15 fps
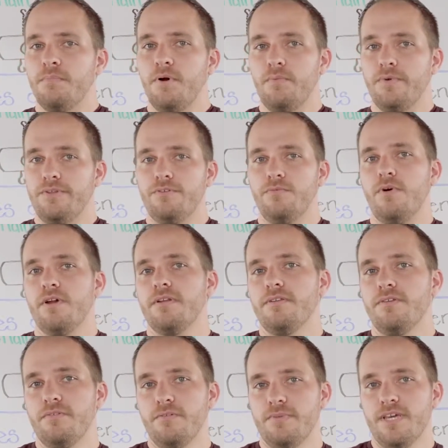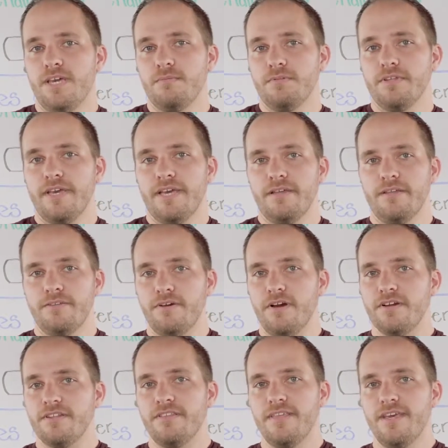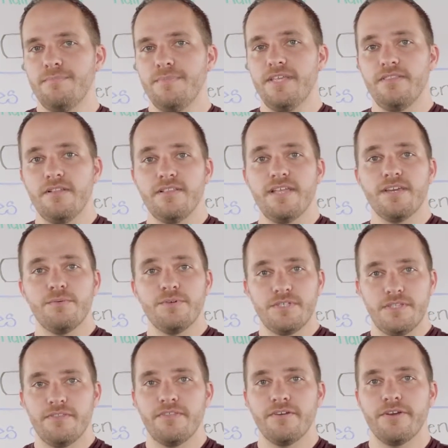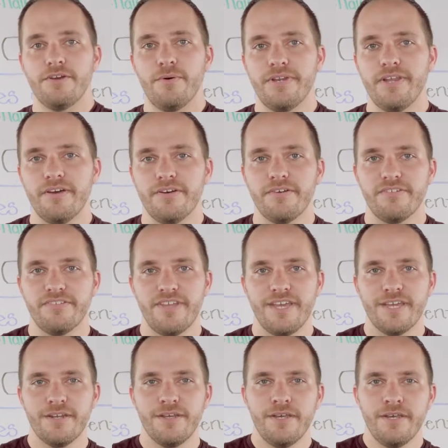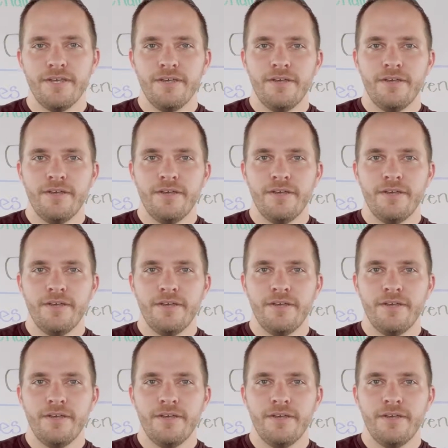but we do want you to be able to talk to them in the language that they're going to understand.